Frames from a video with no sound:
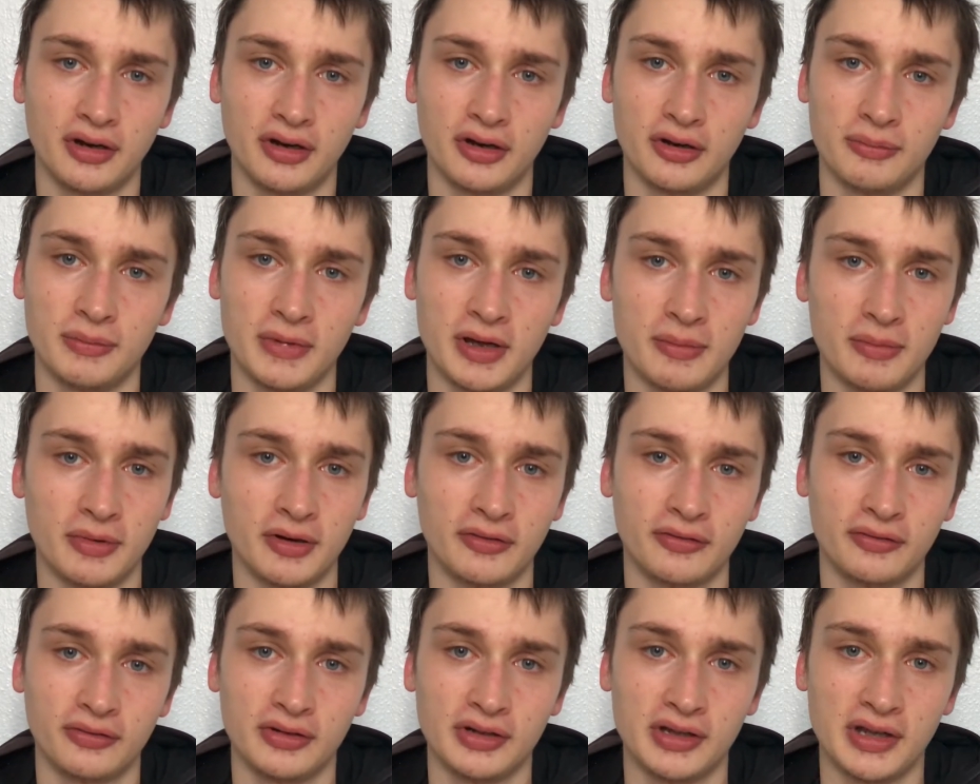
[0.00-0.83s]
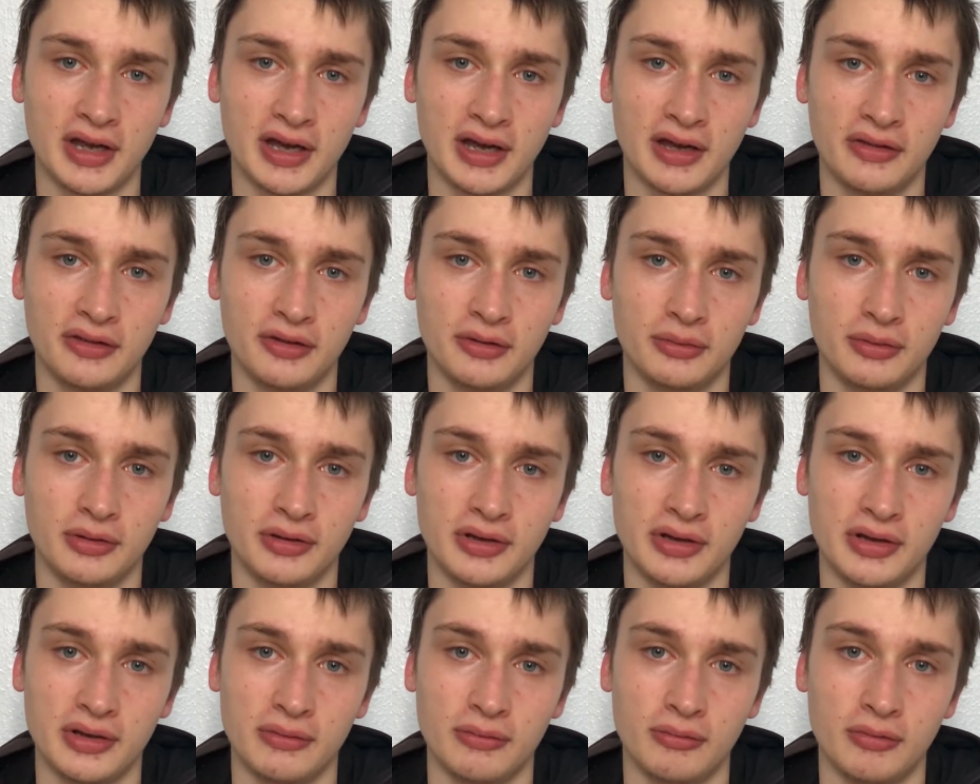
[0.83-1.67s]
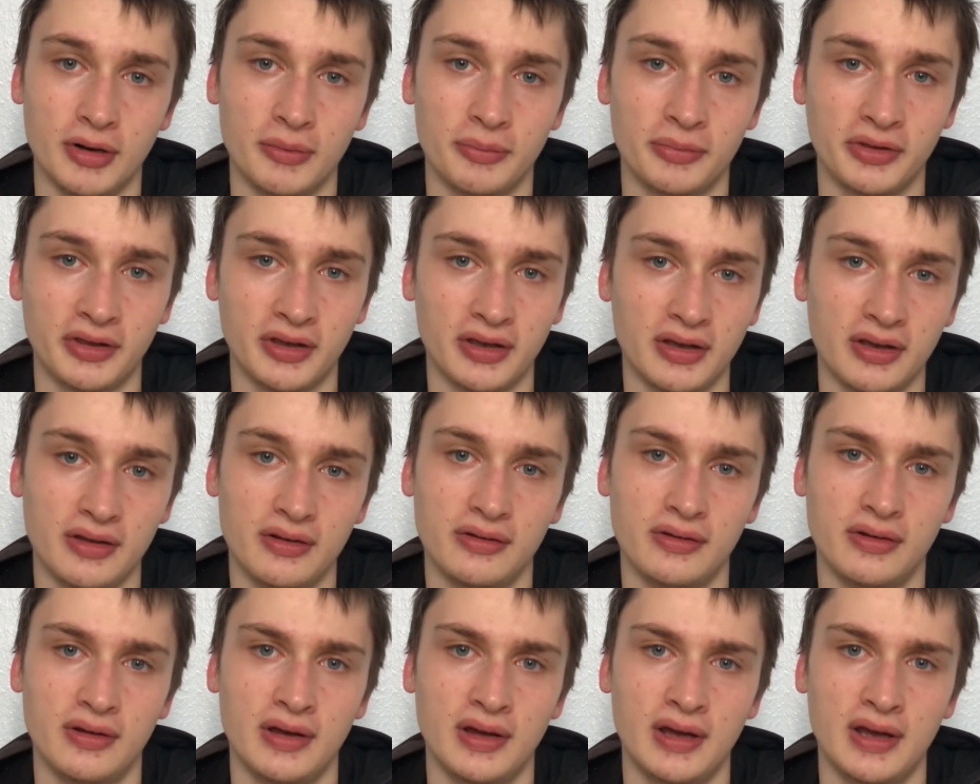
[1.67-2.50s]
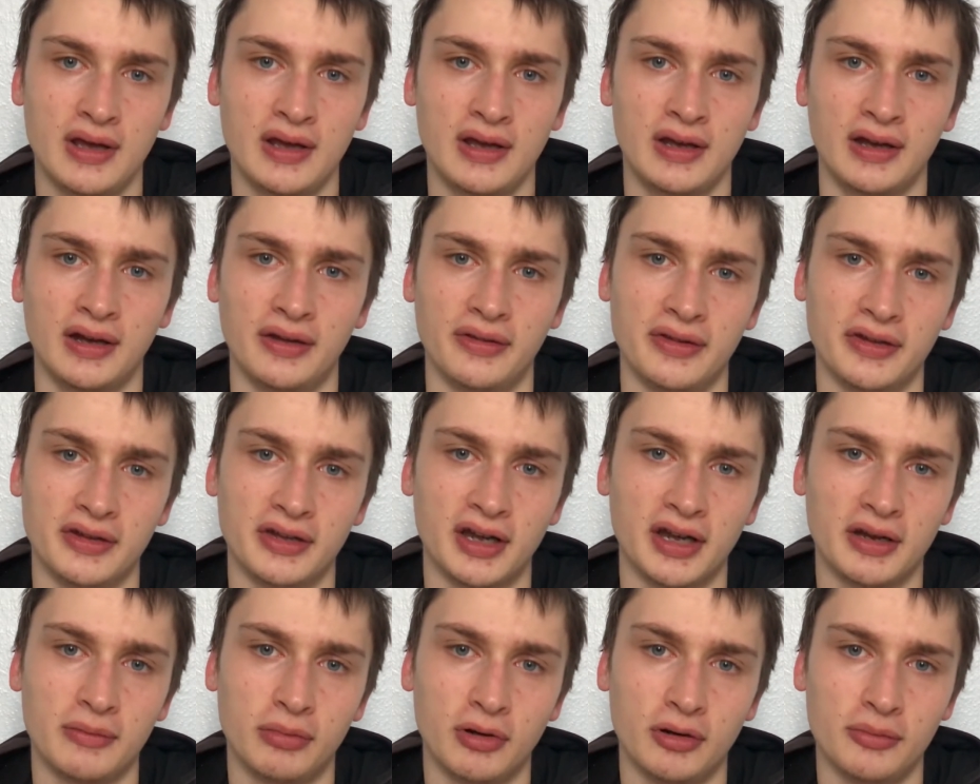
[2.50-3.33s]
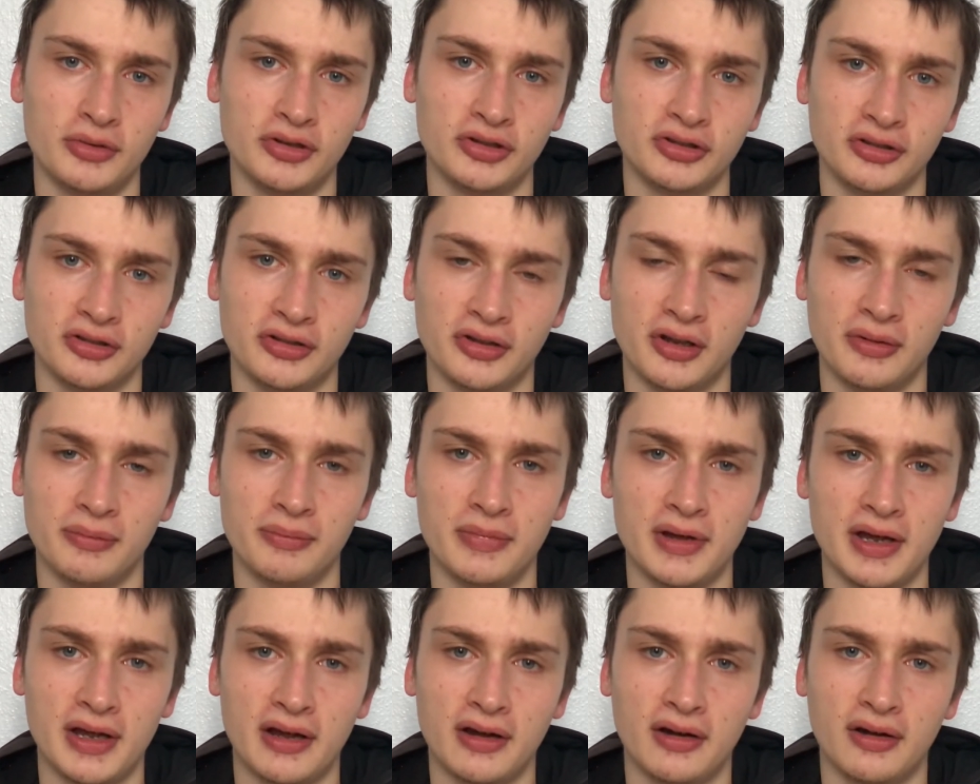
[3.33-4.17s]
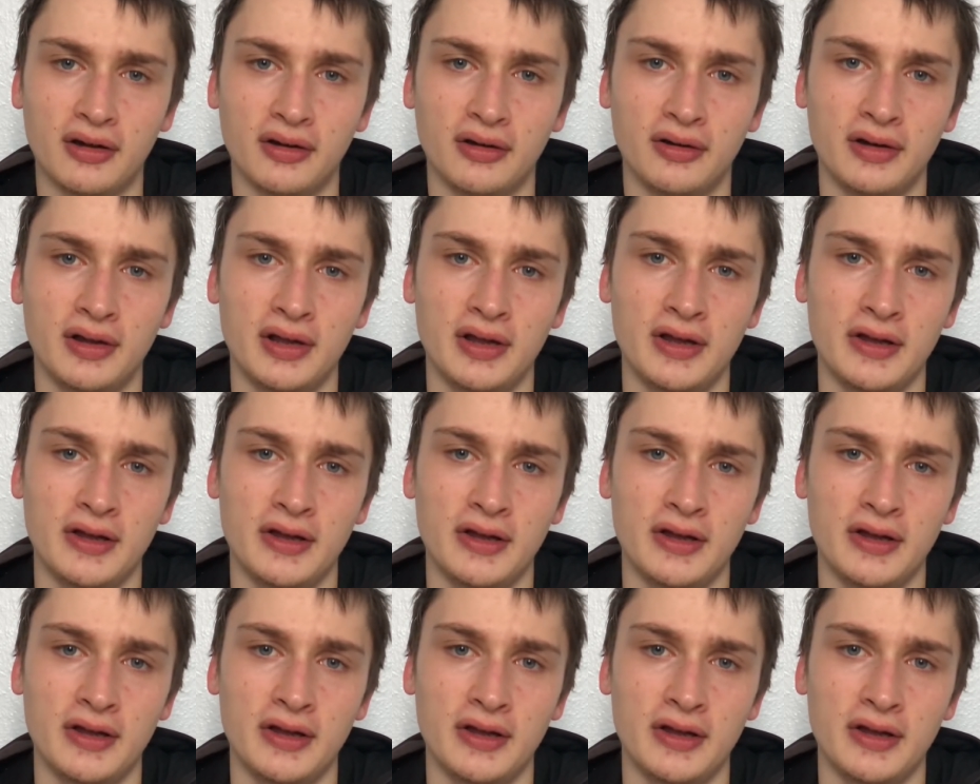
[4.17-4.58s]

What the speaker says: I remember a free header where they whipped it in, and the guy probably should have done better.